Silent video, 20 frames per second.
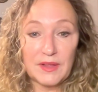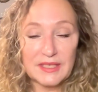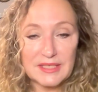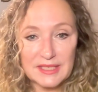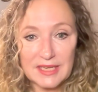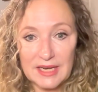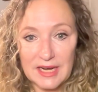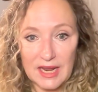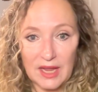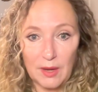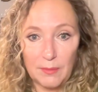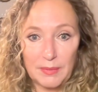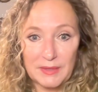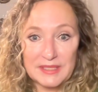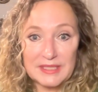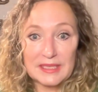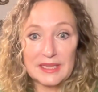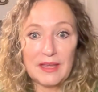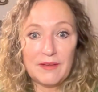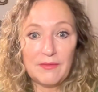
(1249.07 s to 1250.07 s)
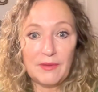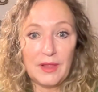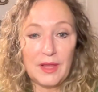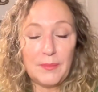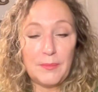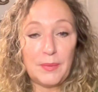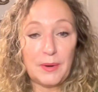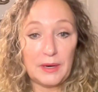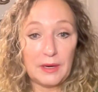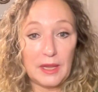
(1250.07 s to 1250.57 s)
That's going to help us level
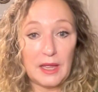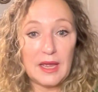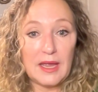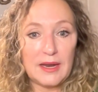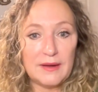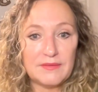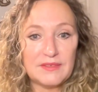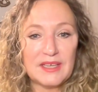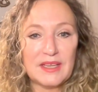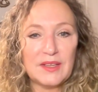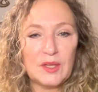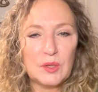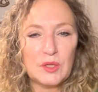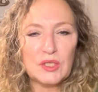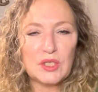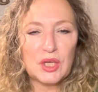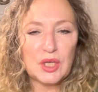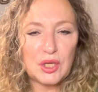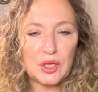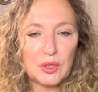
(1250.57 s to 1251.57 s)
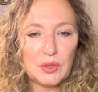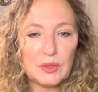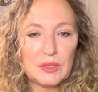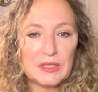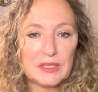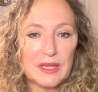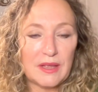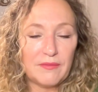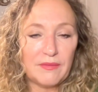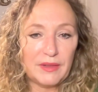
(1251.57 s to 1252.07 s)
up our lives. And there is a
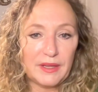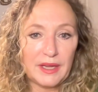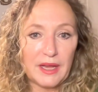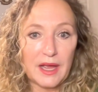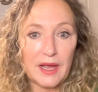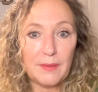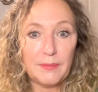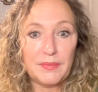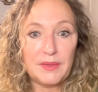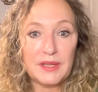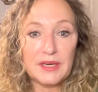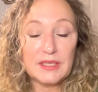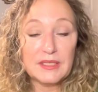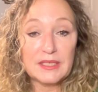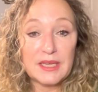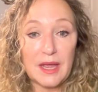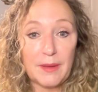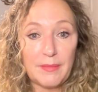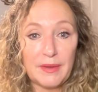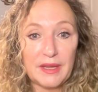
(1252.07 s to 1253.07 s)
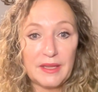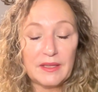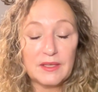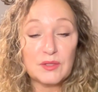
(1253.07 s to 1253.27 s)
huge leveling up that is coming.